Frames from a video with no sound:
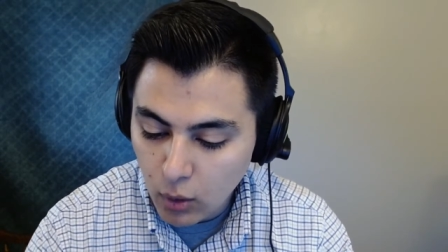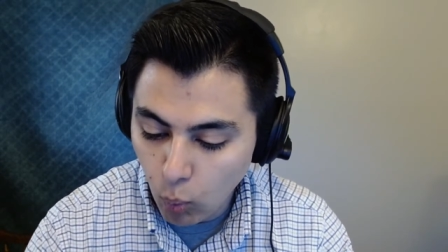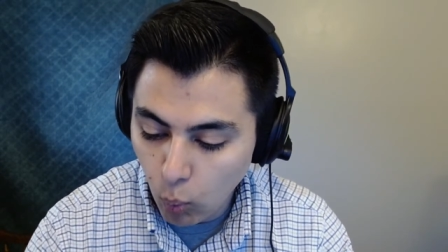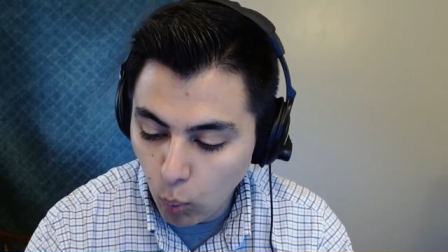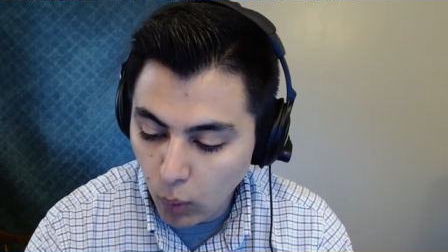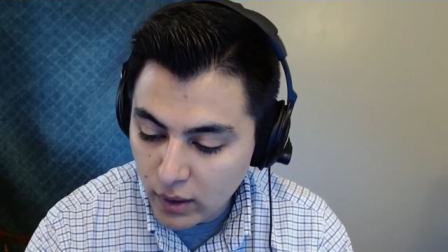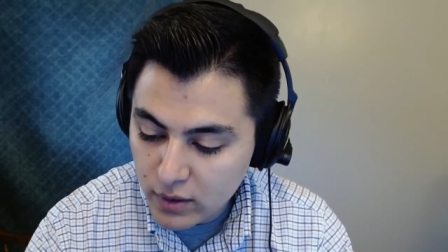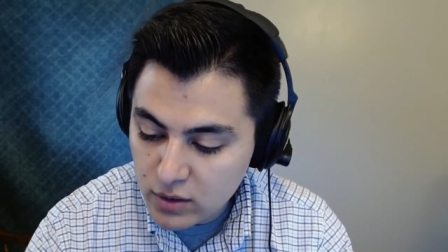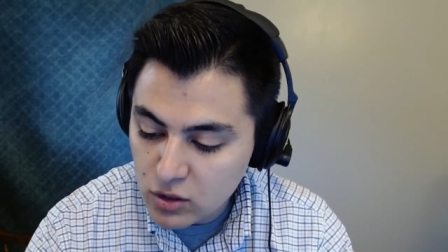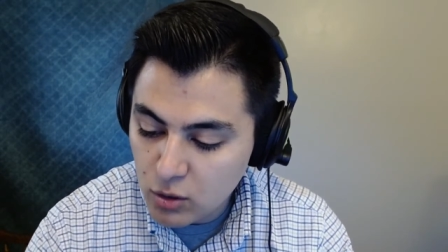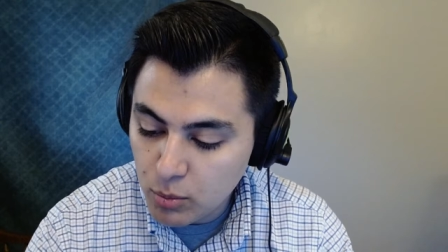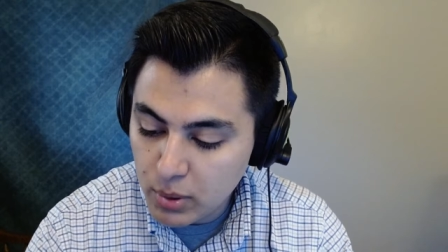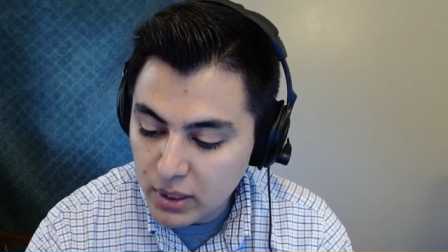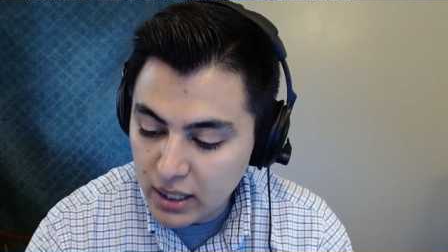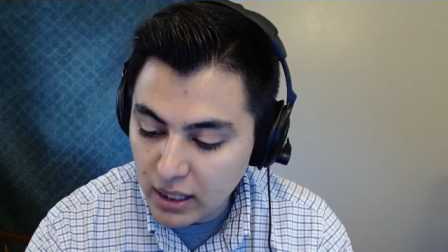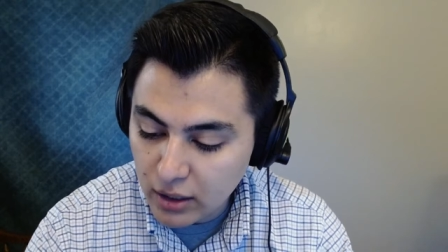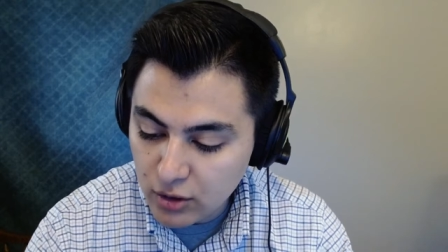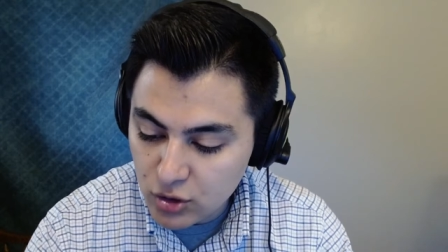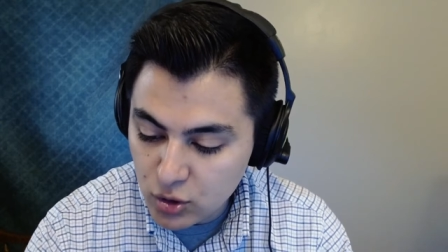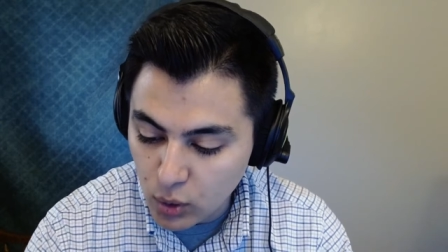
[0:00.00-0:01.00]
Once you
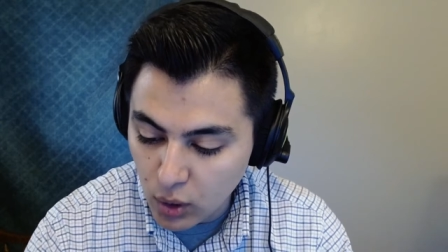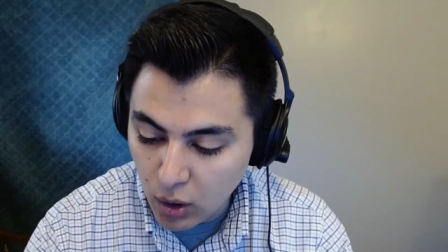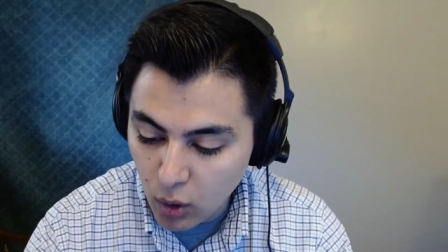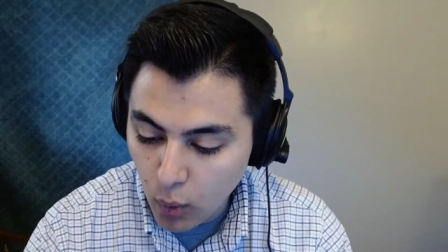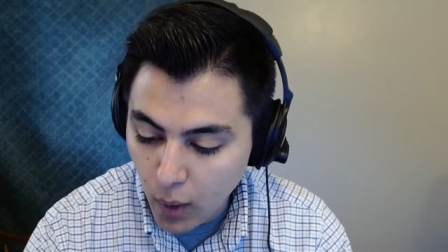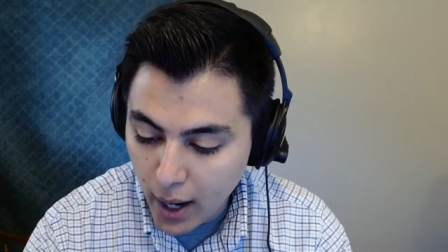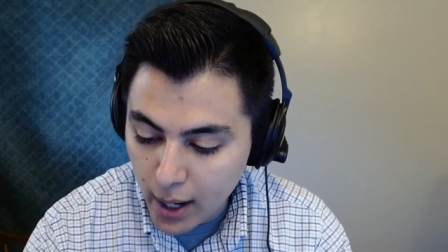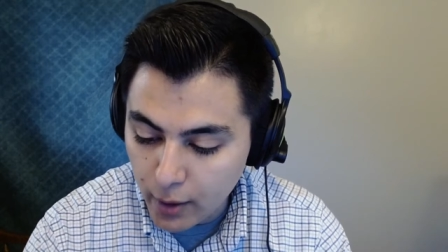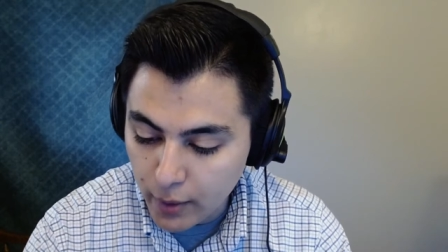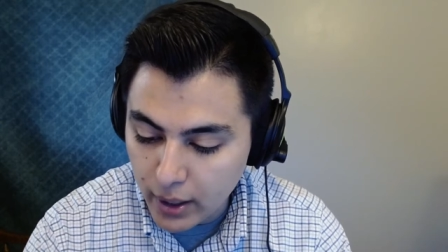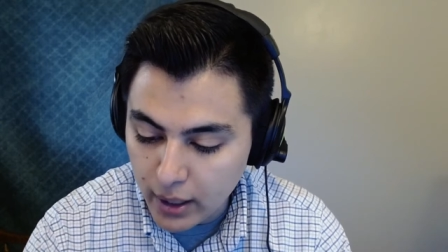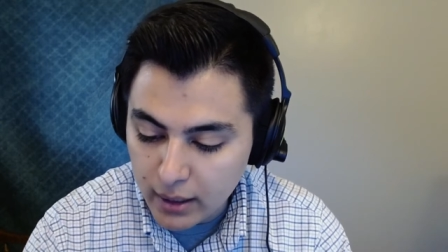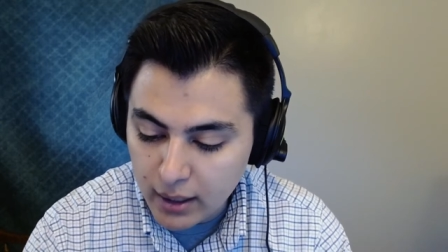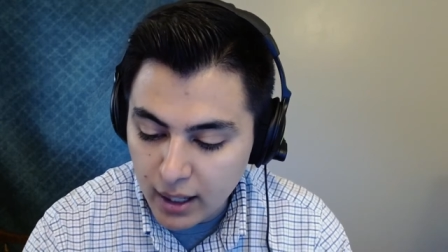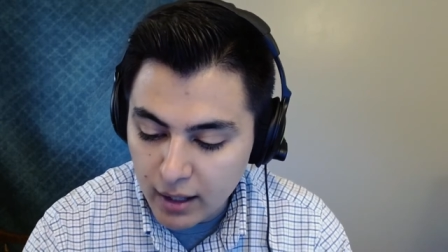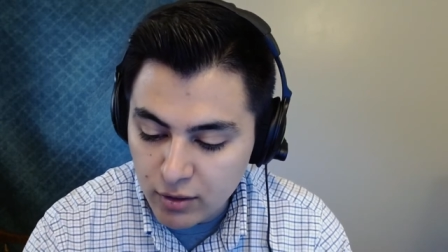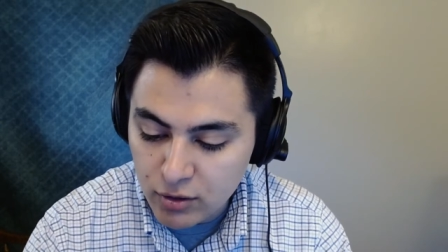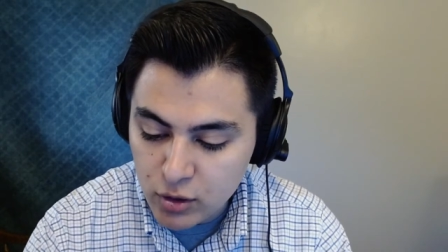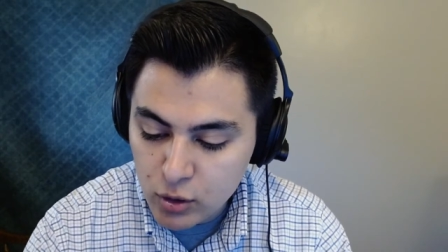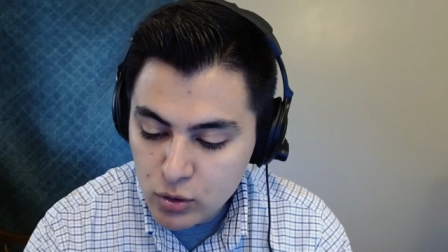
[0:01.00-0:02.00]
begin to acquire it,
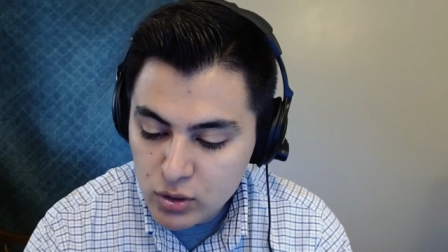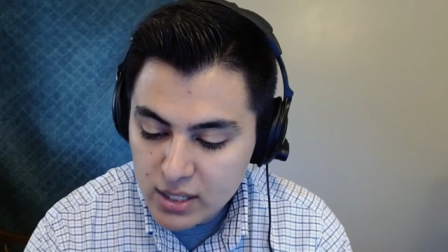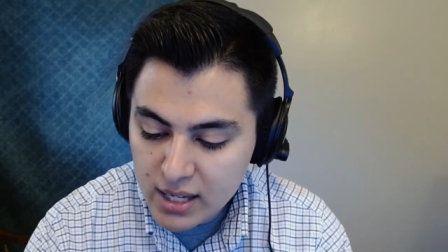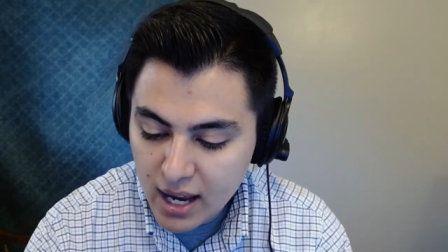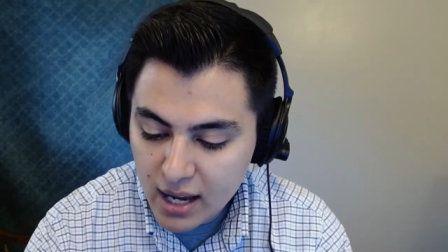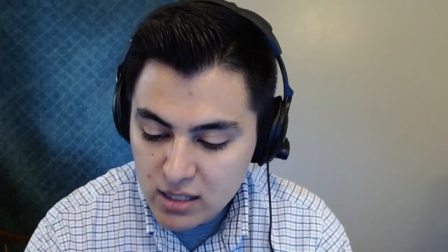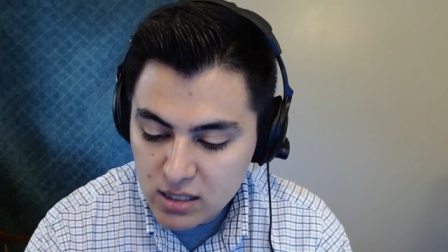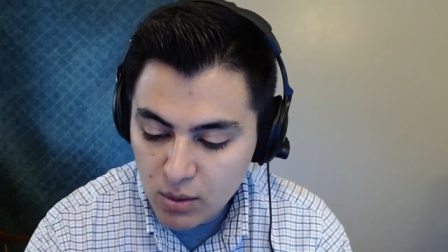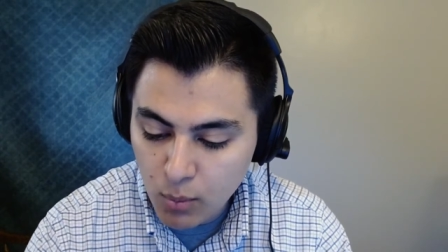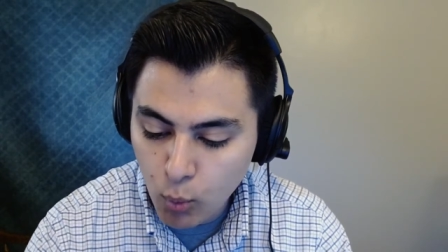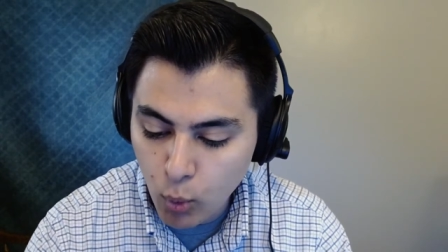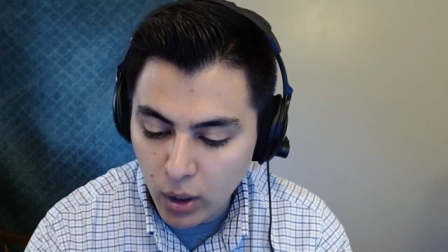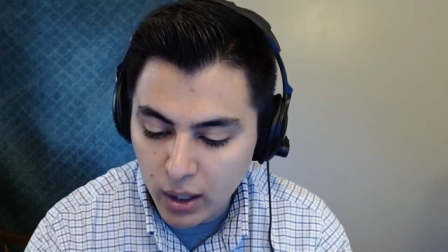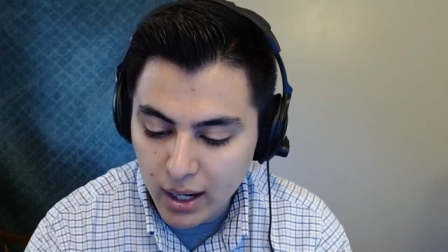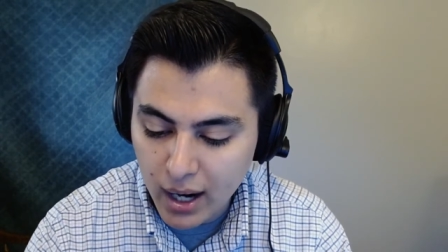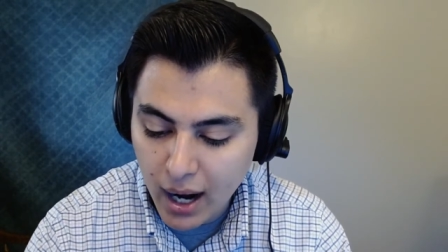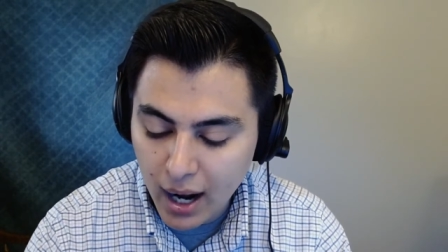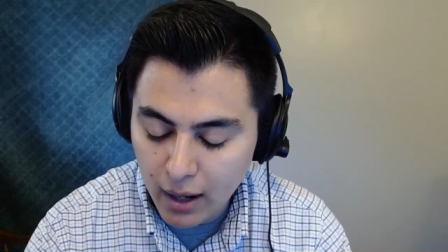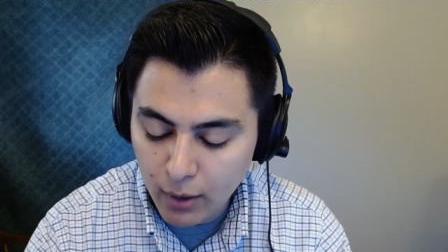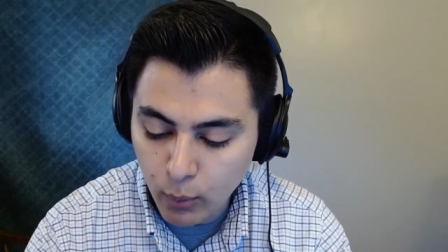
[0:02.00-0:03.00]
enthusiasm
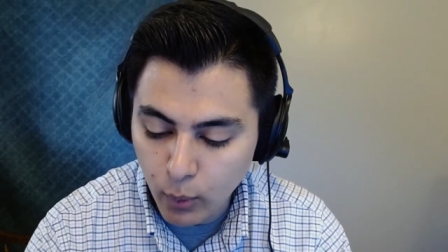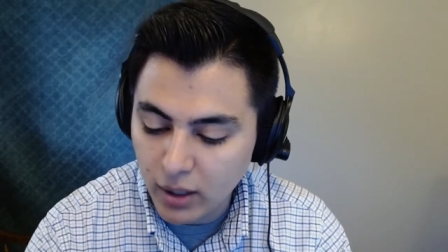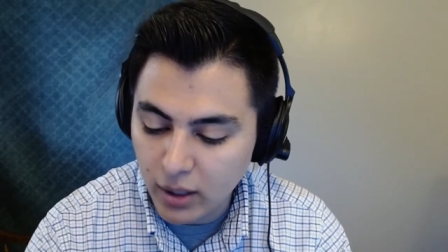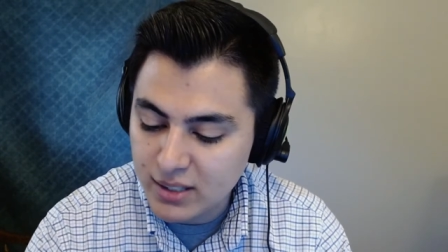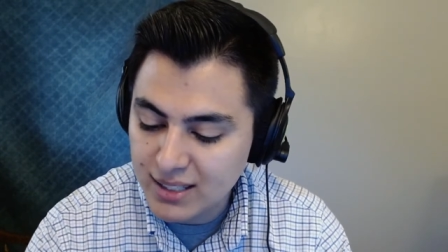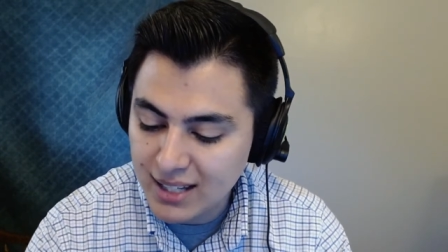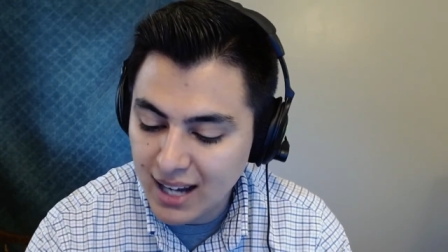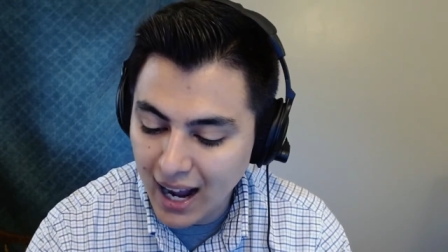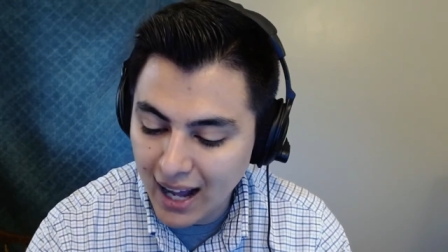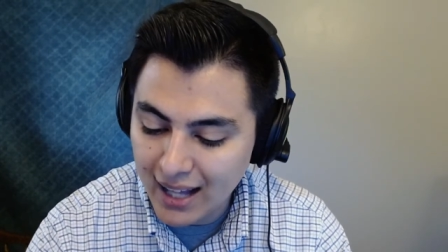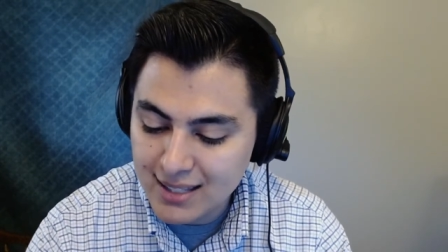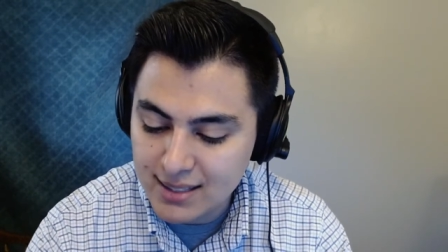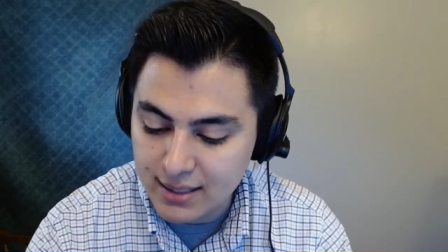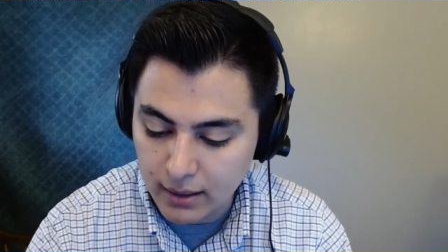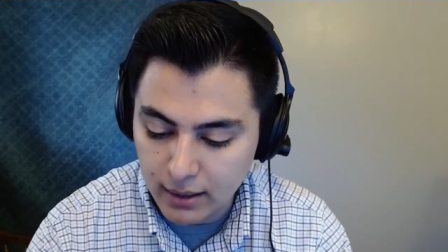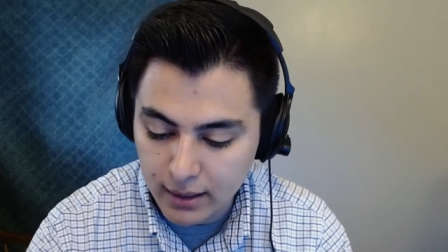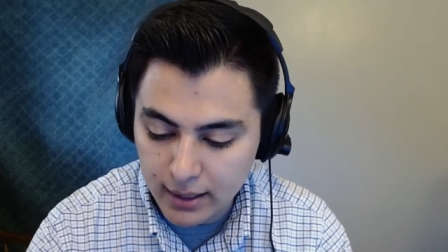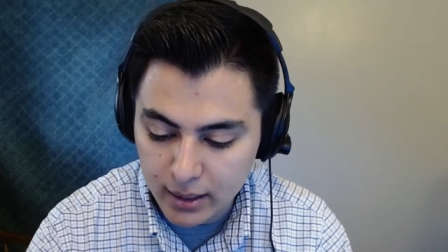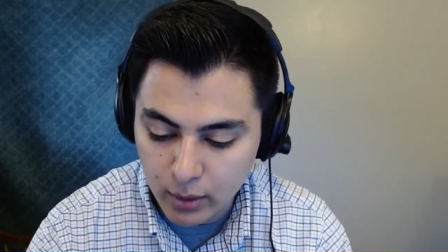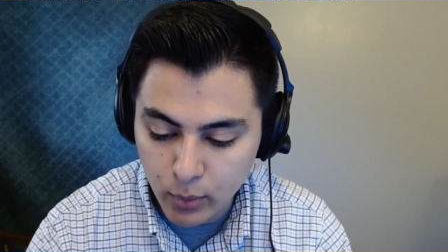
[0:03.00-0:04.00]
work, works
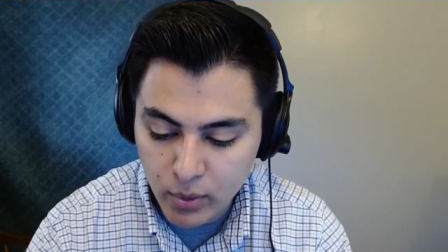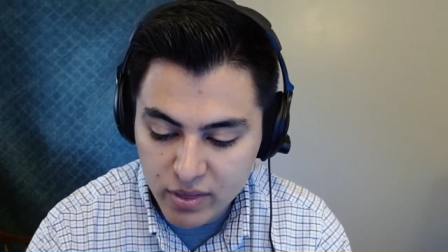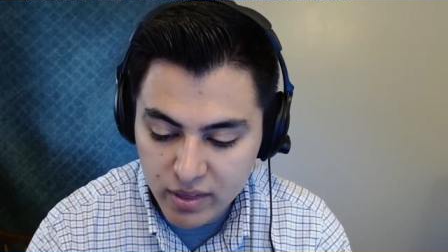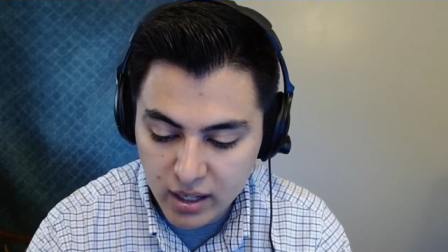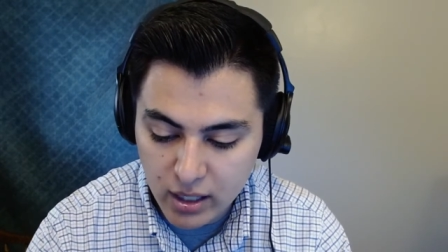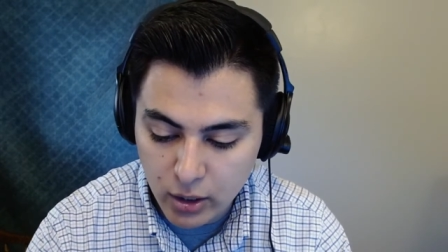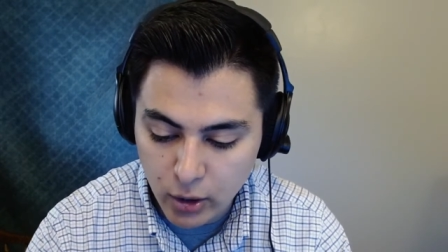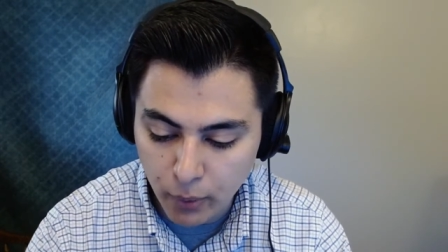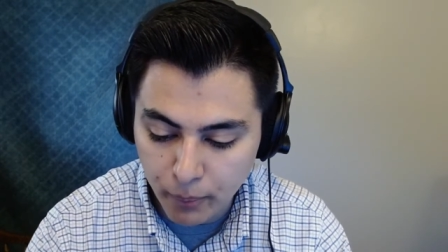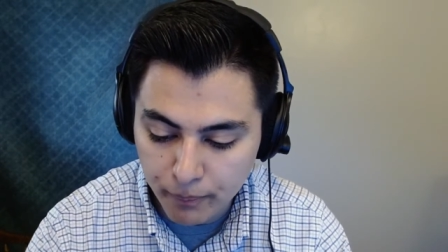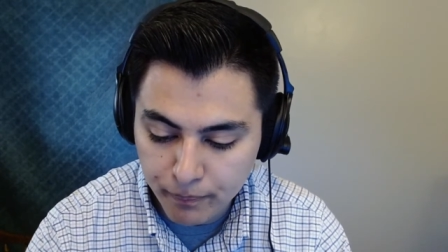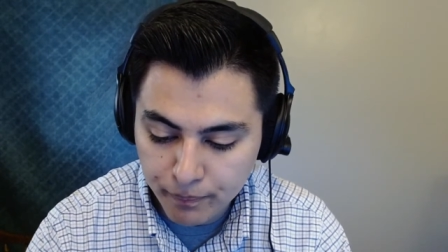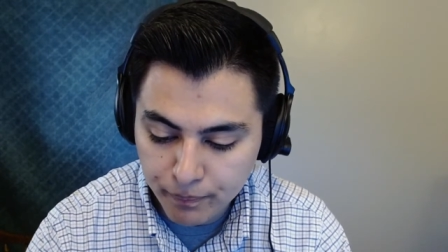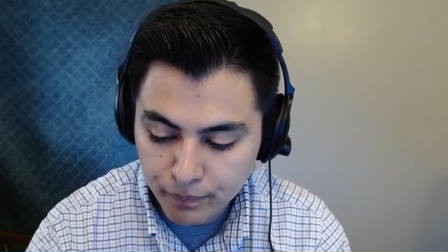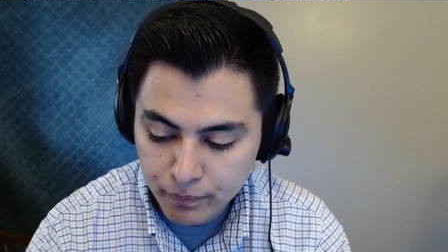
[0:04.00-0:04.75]
constantly within you.